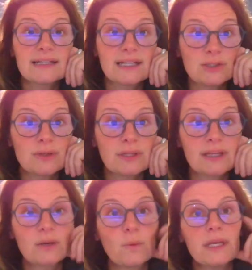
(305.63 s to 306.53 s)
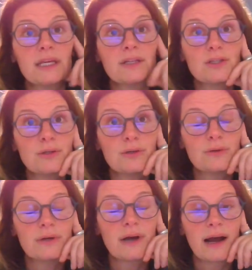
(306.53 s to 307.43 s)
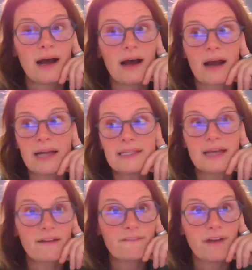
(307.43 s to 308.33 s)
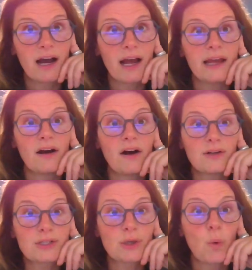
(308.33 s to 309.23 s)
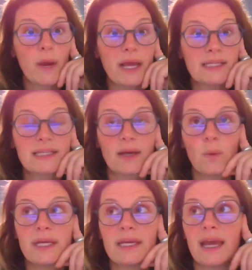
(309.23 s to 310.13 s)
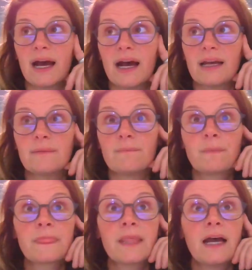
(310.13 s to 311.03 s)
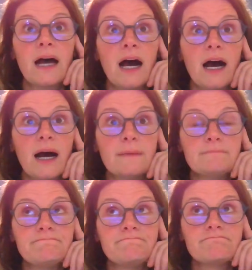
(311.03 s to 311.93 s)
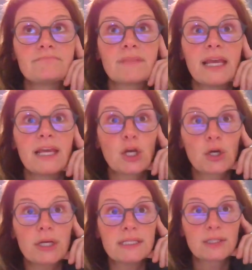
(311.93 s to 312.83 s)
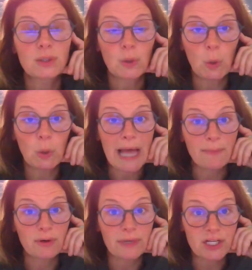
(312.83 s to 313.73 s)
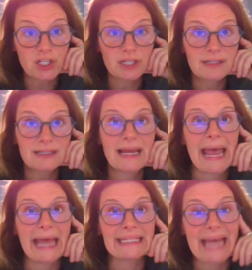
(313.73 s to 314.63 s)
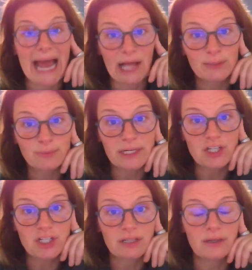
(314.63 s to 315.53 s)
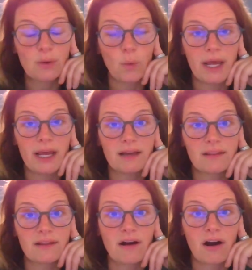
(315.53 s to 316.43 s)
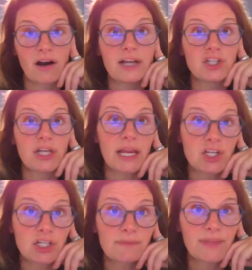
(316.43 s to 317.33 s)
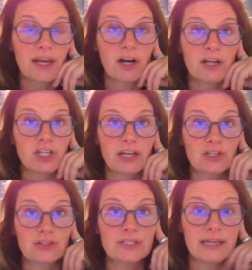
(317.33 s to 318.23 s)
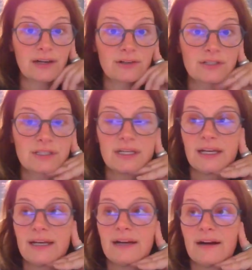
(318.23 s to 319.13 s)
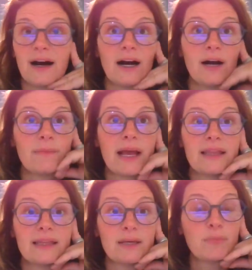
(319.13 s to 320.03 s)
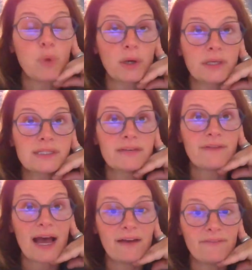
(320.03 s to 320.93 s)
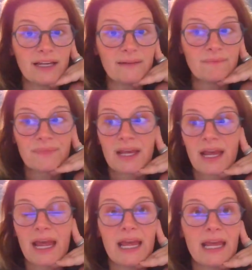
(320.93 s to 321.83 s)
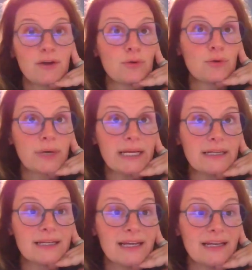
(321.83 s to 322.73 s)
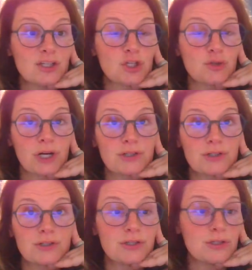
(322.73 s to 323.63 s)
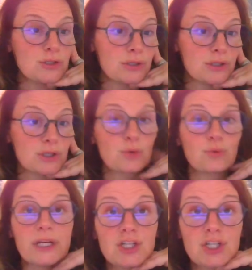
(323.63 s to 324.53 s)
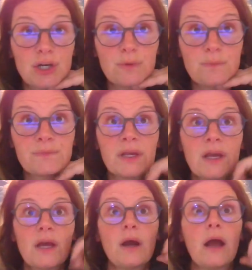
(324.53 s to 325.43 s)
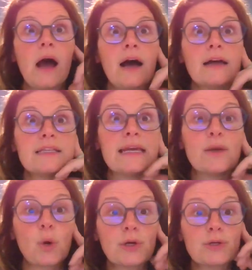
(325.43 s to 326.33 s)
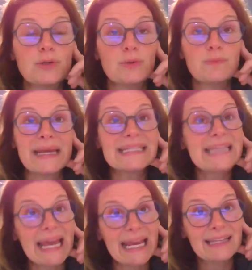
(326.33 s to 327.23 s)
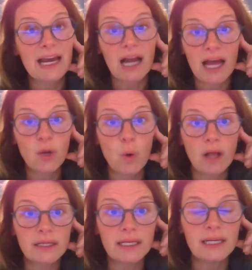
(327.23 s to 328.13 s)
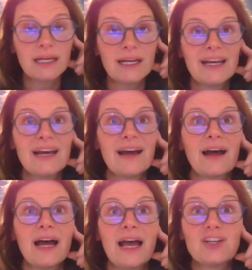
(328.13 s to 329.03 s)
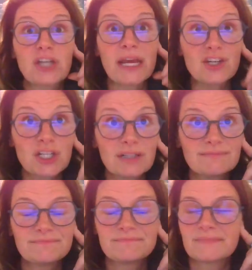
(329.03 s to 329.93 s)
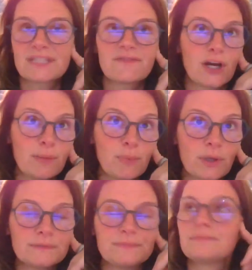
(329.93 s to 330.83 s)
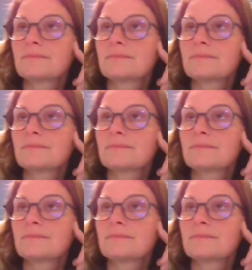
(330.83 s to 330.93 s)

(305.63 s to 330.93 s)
I do think that we need to identify also ways that we can um, increase collaboration and calibration with our education and our educational standards, and the importance of having a great instructor to student ratio in order to maintain that high quality education. It's very important.